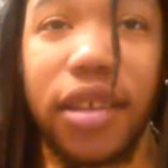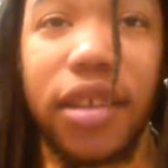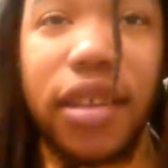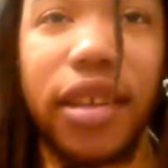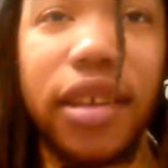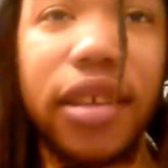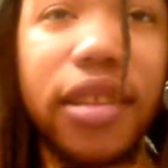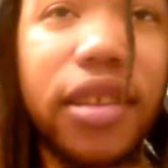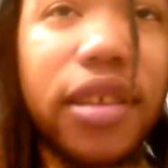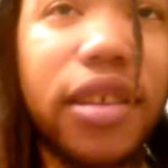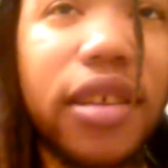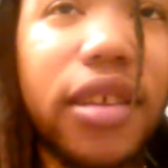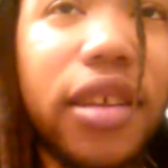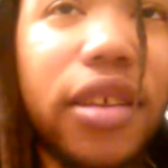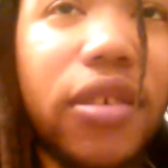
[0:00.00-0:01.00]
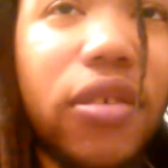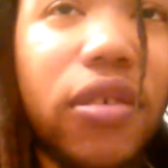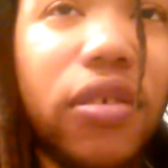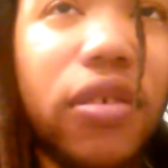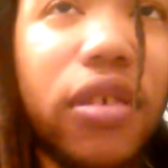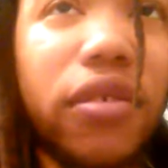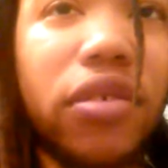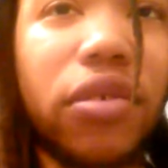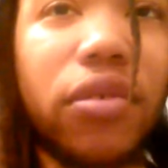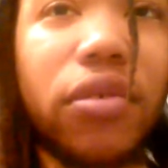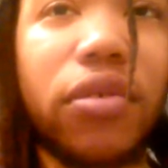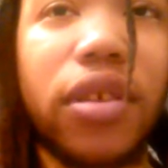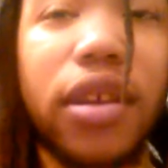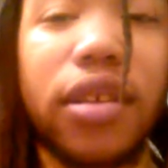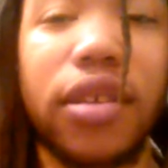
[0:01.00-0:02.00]
lately, I know I've shown
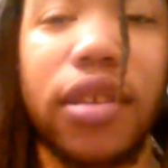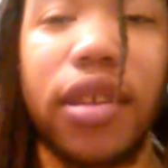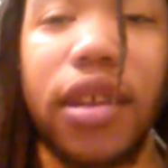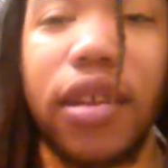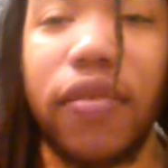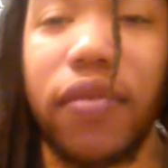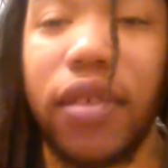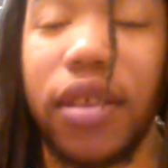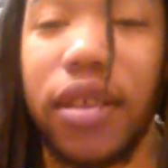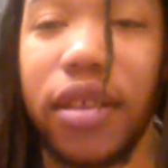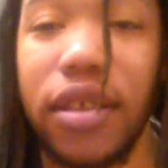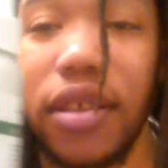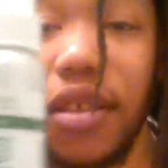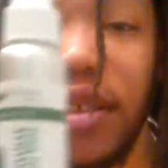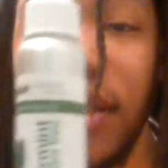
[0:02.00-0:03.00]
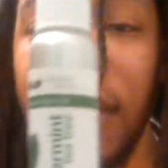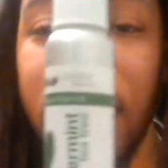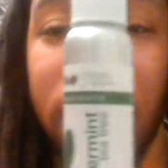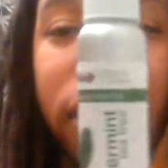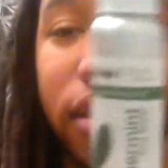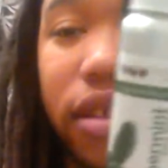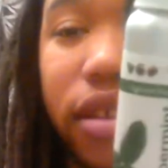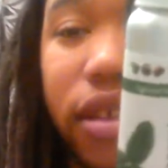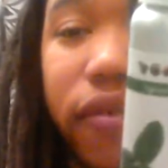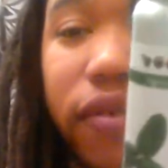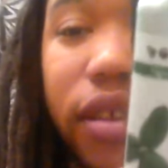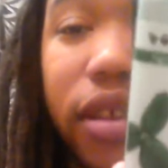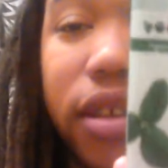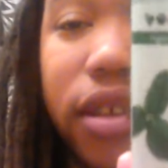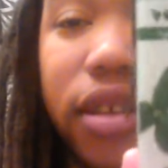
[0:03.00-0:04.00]
you guys a lot of these, of
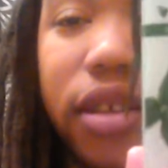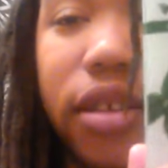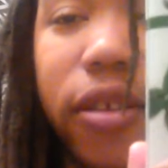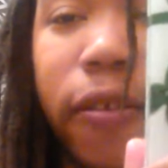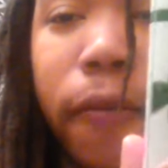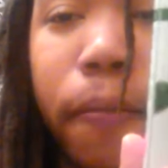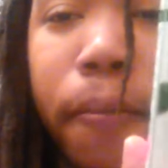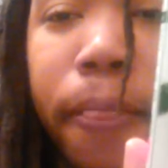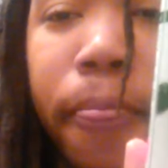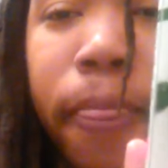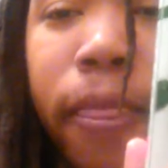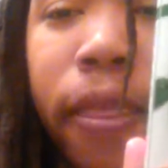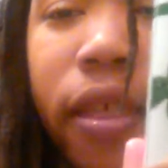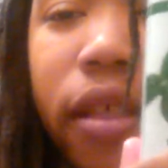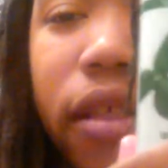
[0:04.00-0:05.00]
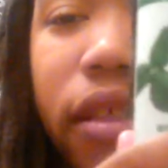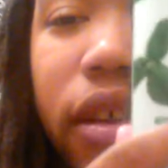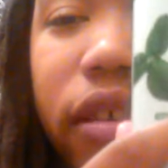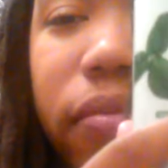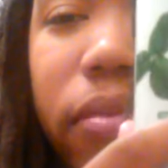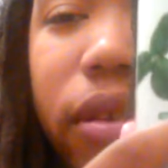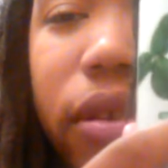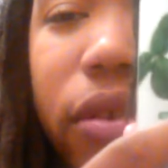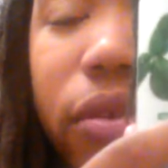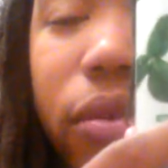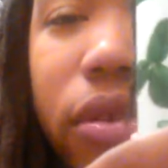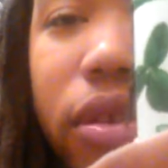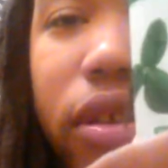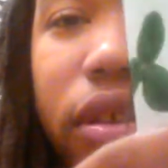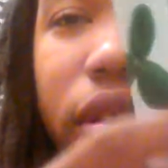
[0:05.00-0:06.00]
this that I've been
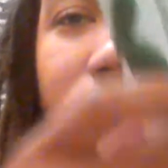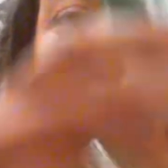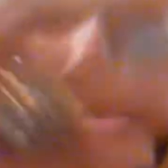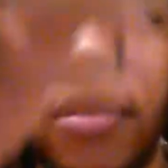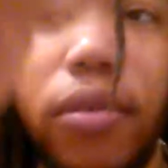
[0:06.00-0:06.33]
using,